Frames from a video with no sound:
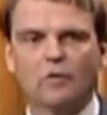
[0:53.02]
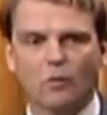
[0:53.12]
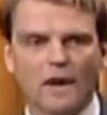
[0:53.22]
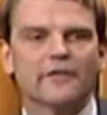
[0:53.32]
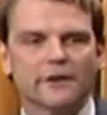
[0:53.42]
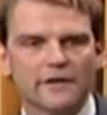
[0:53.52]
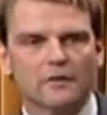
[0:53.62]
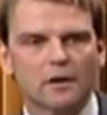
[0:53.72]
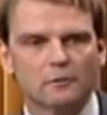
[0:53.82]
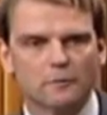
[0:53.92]
whether
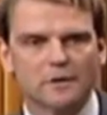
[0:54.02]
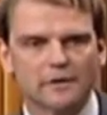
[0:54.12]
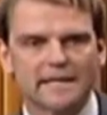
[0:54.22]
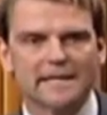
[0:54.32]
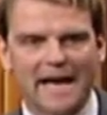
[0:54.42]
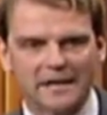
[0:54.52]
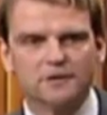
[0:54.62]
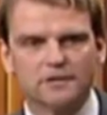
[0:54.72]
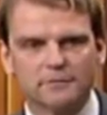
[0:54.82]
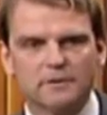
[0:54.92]
interoperability can
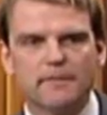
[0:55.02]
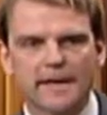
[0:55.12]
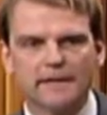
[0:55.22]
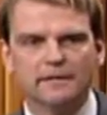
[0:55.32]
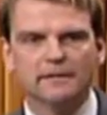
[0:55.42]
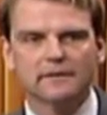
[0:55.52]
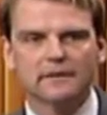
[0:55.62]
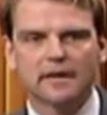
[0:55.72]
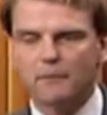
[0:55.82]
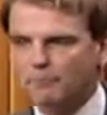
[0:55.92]
actually be made
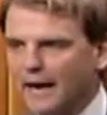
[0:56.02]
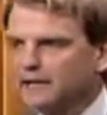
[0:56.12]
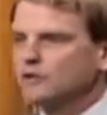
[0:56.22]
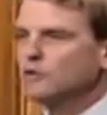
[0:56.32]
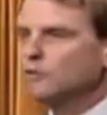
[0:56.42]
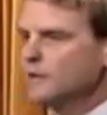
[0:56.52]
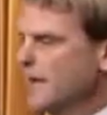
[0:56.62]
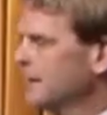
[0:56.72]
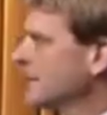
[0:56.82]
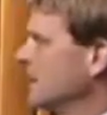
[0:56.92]
a practical
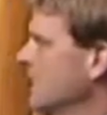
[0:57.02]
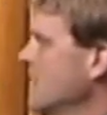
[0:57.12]
reality.